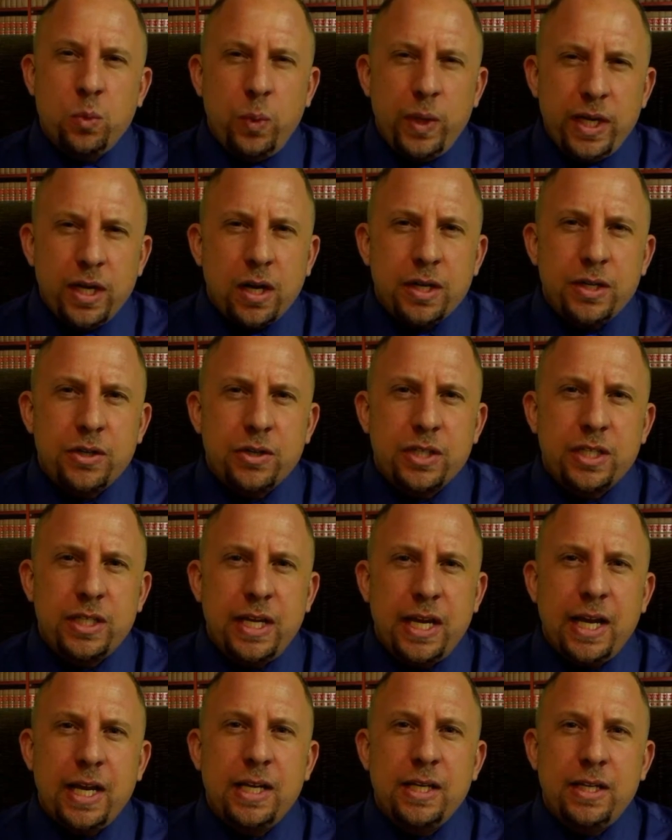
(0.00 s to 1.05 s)
We
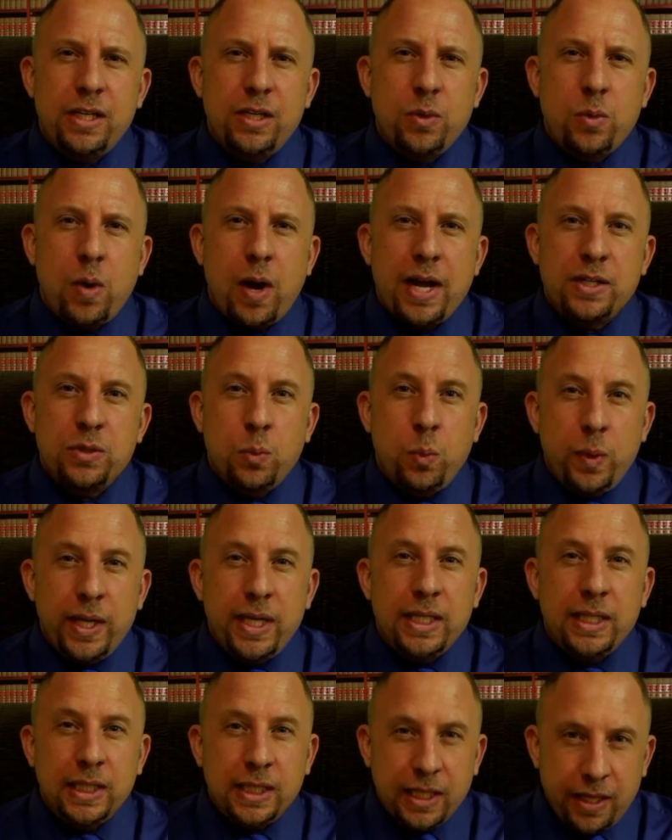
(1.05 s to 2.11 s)
understand DUIs.
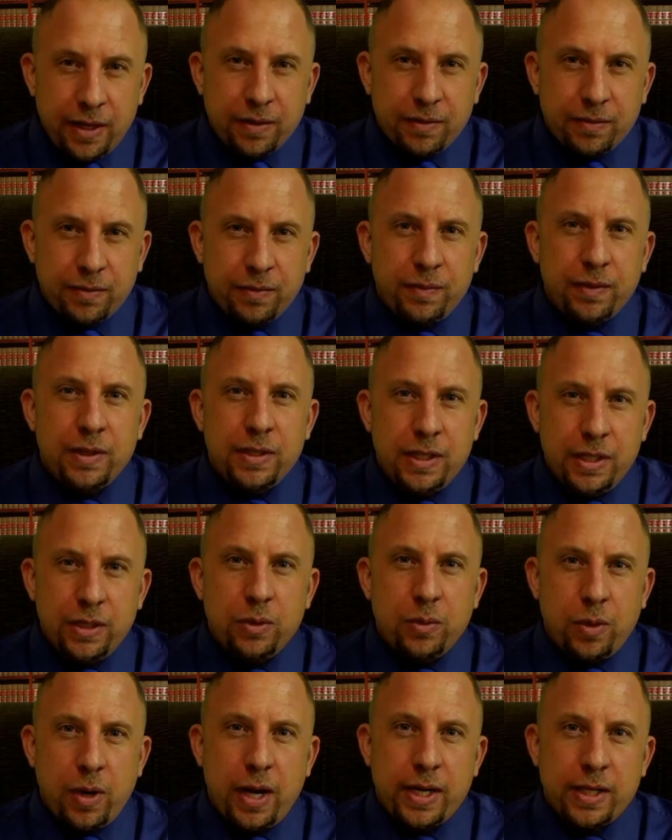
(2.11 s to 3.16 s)
We live
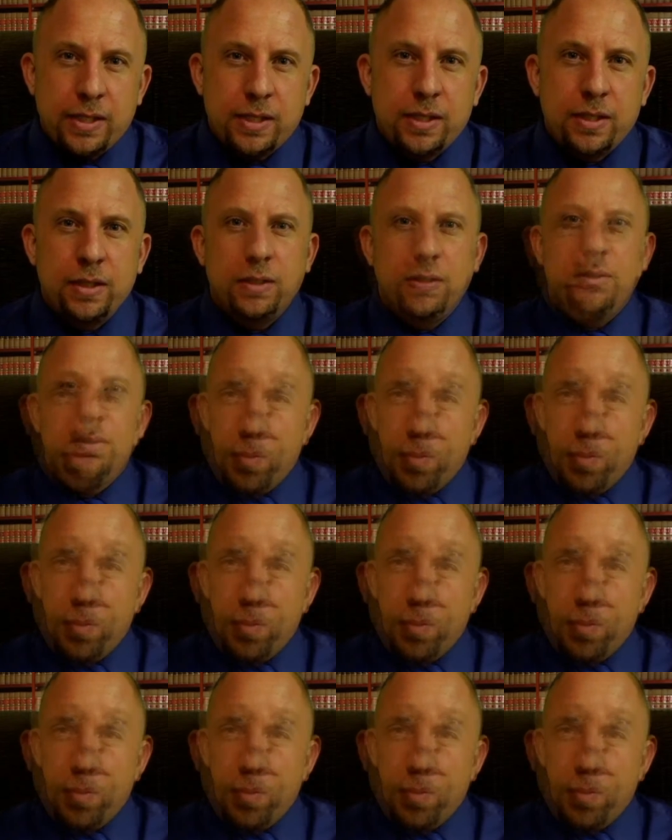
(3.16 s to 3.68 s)
DUIs.